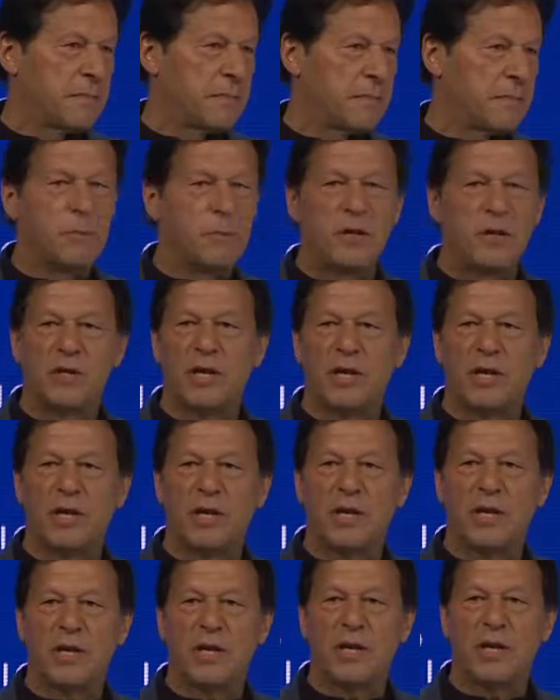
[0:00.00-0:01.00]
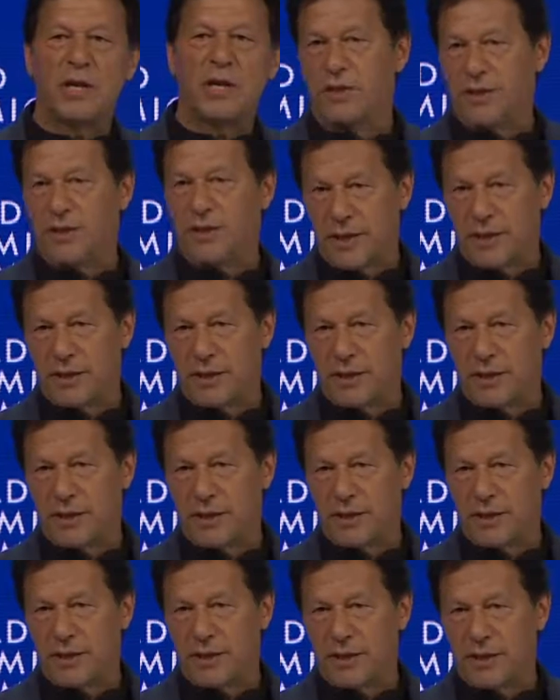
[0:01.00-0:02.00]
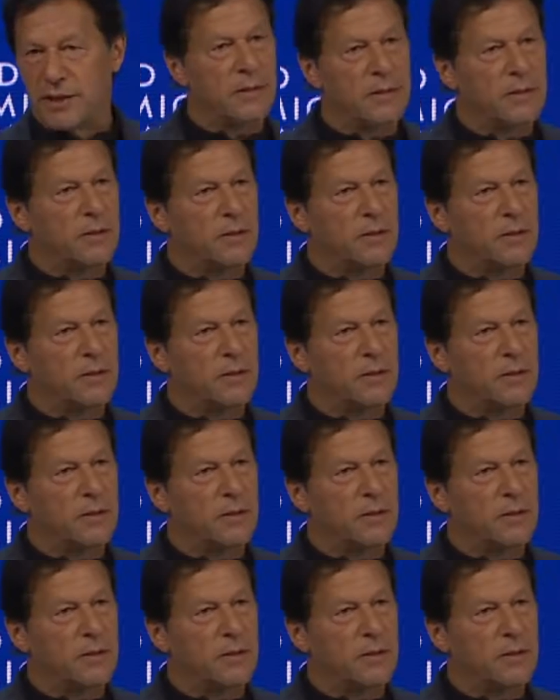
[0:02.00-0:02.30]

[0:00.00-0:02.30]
And we start a reforestation campaign.